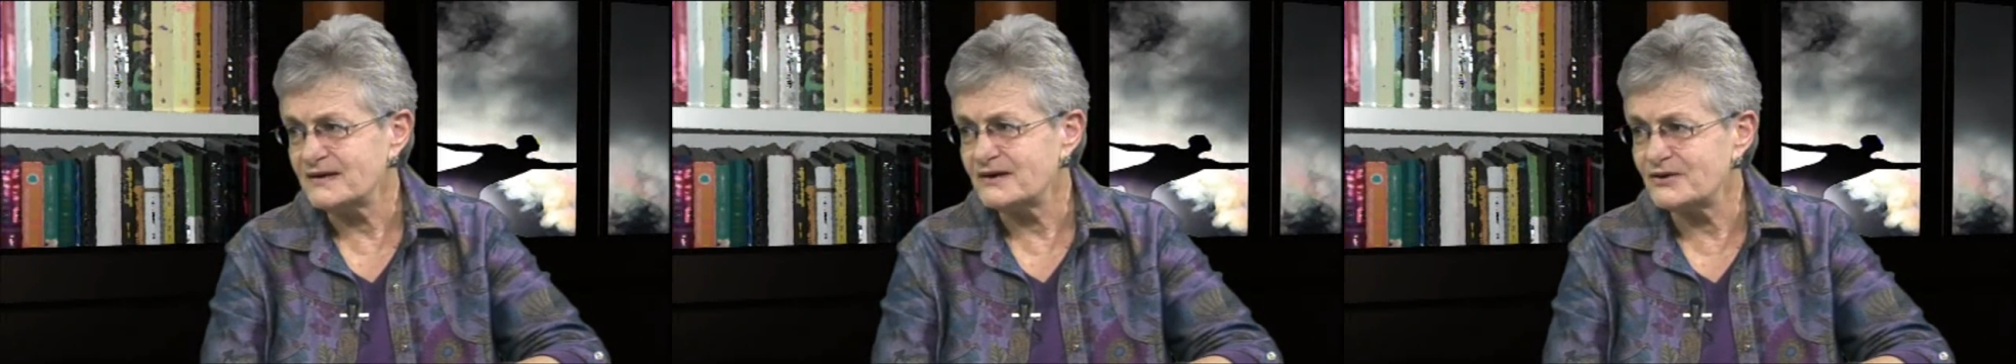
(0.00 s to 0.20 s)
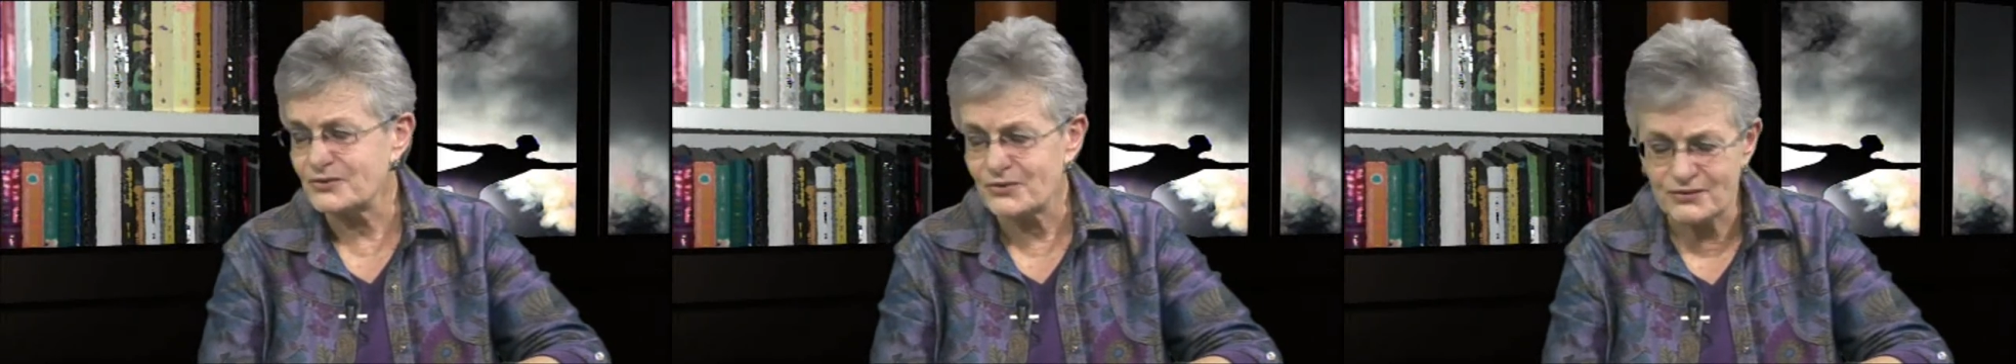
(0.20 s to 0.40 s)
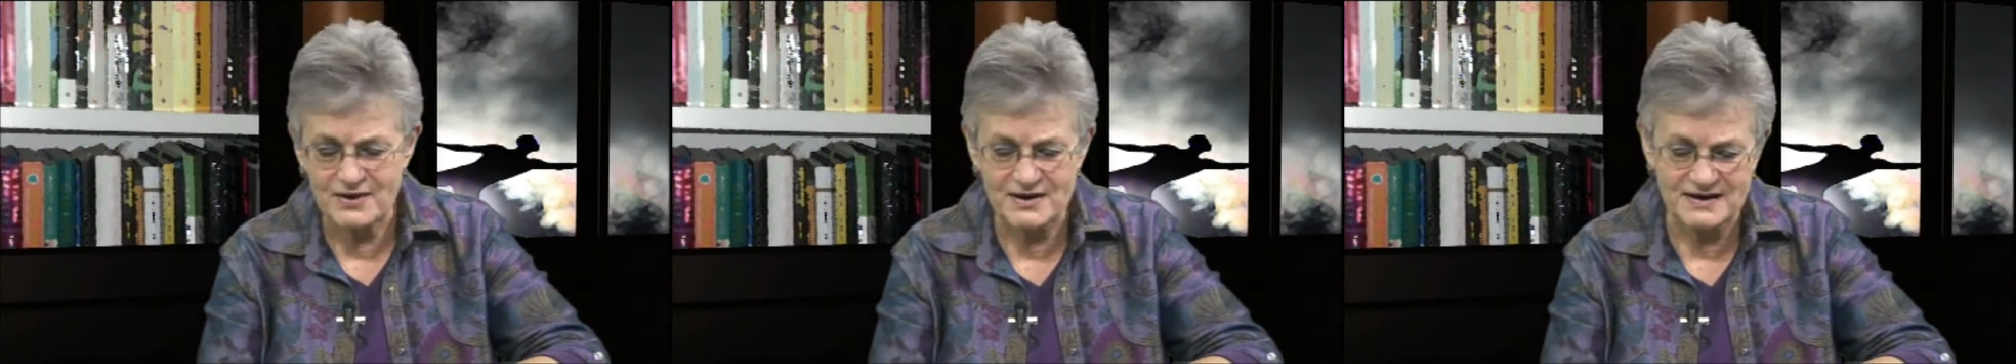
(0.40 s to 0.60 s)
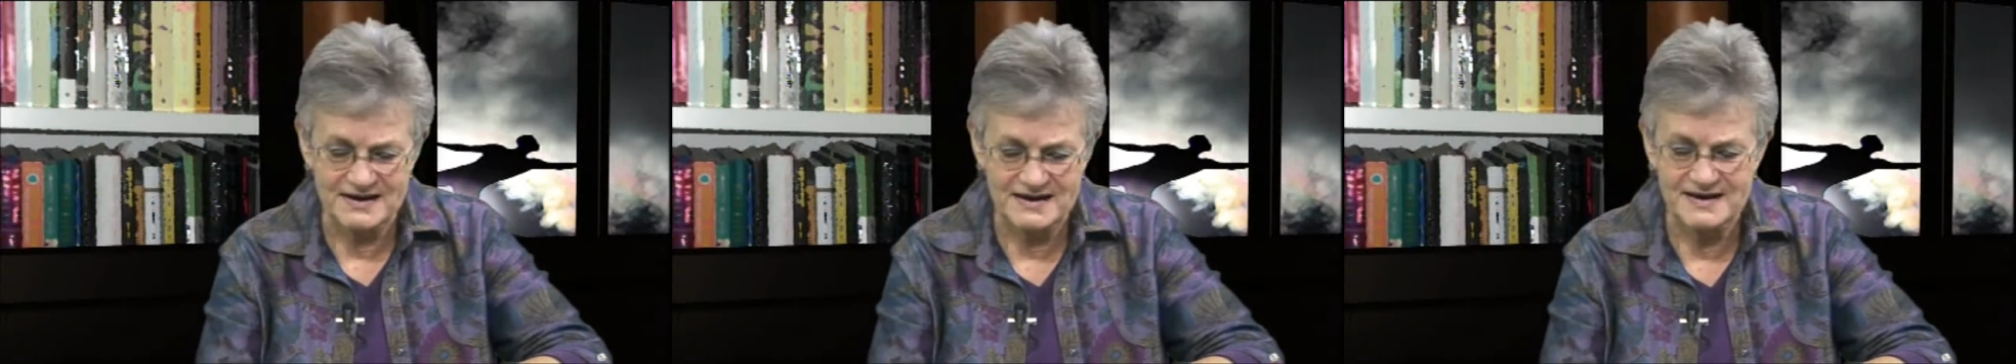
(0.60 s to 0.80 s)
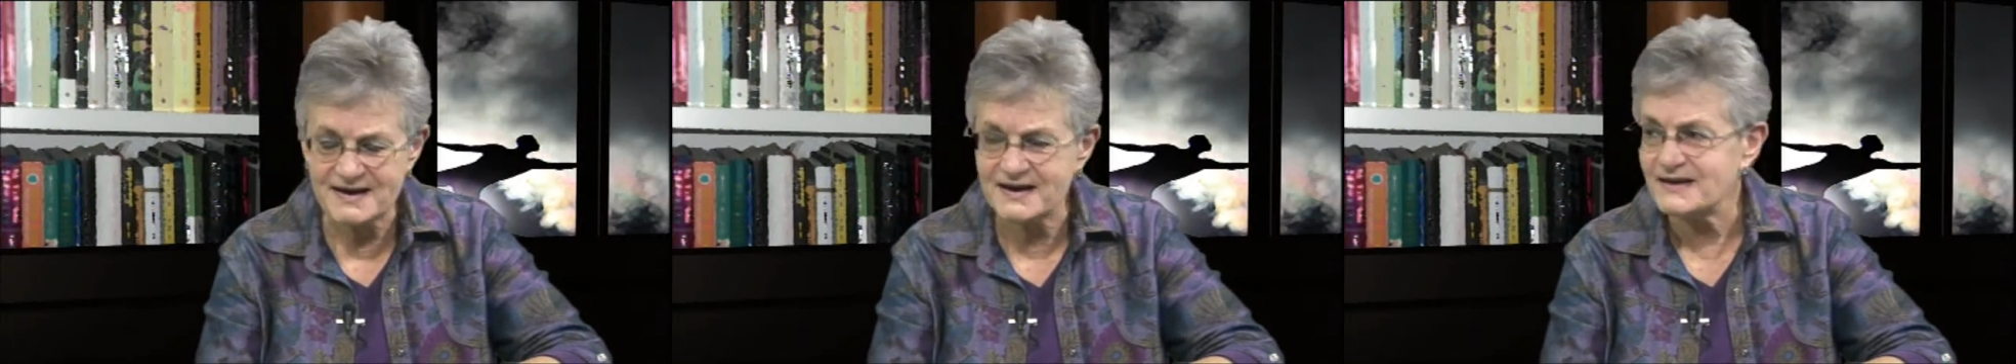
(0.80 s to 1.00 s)
Honora
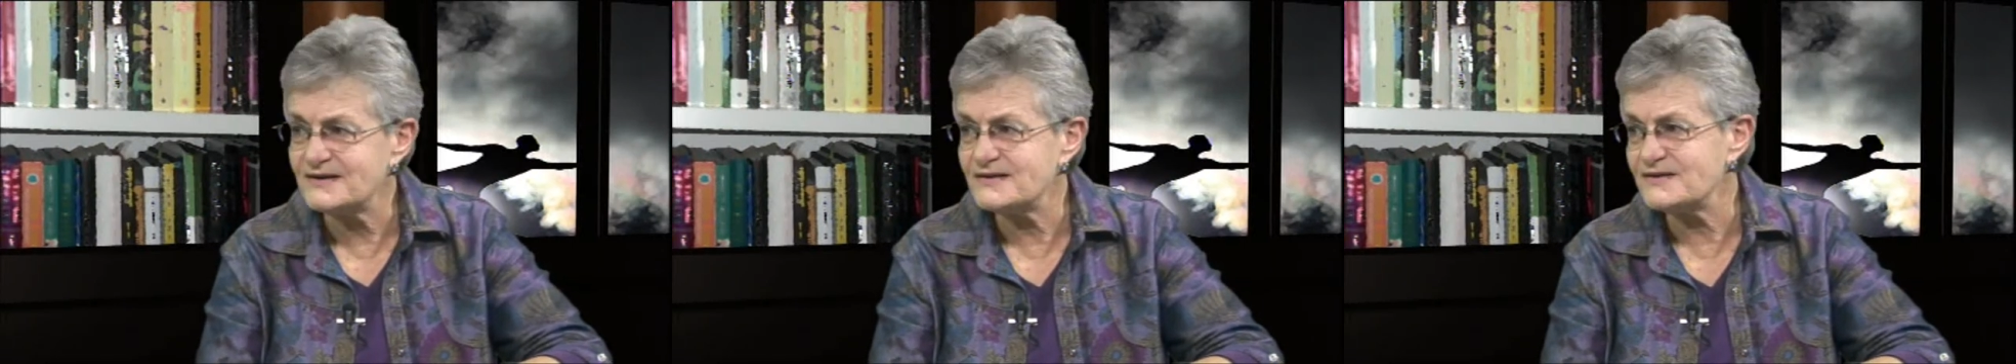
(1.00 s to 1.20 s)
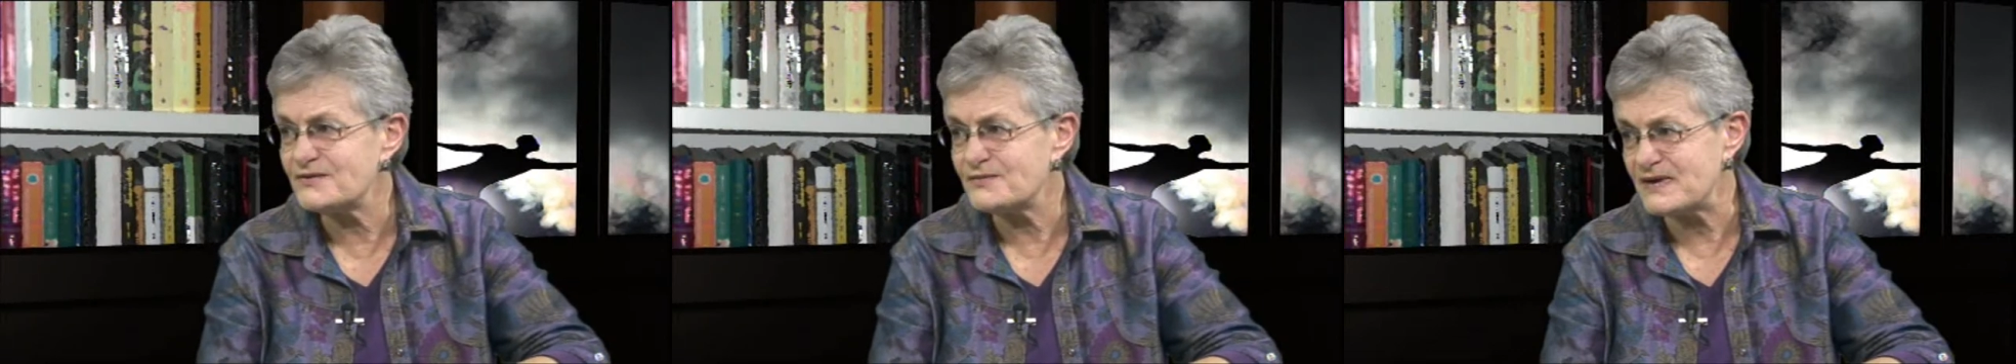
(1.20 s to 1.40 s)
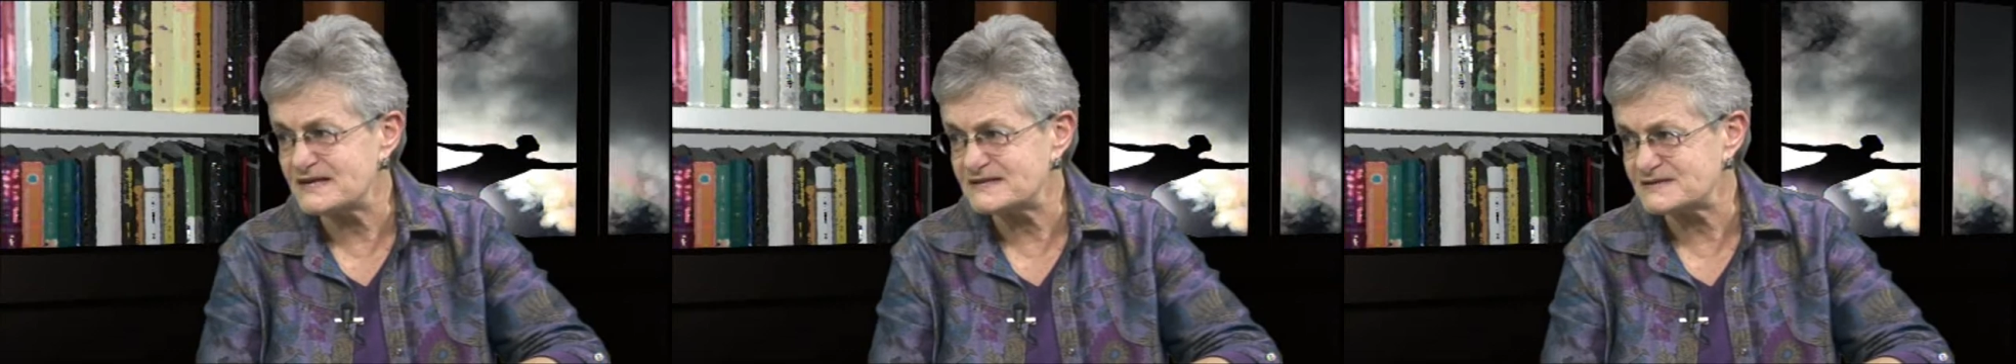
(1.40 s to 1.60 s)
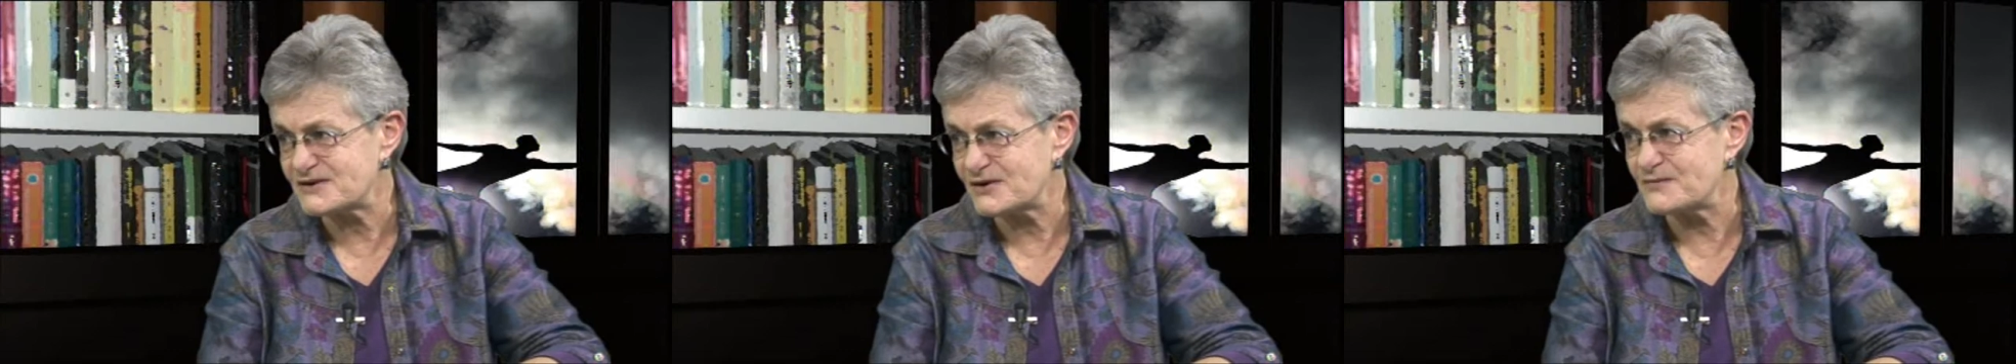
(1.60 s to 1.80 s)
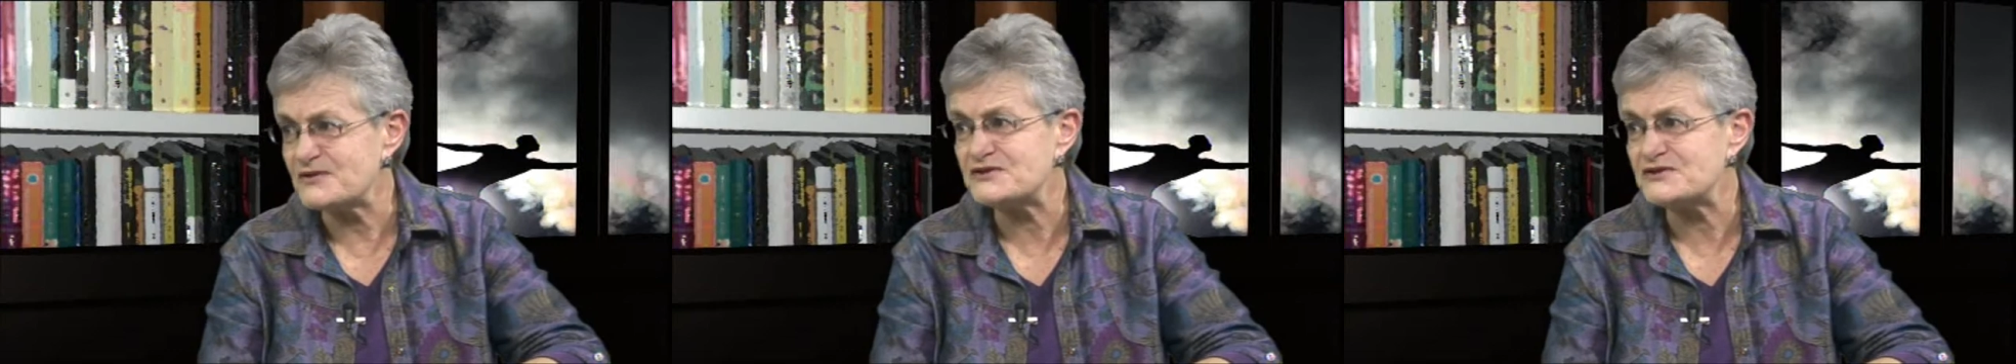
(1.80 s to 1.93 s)
Lee, in the rest home,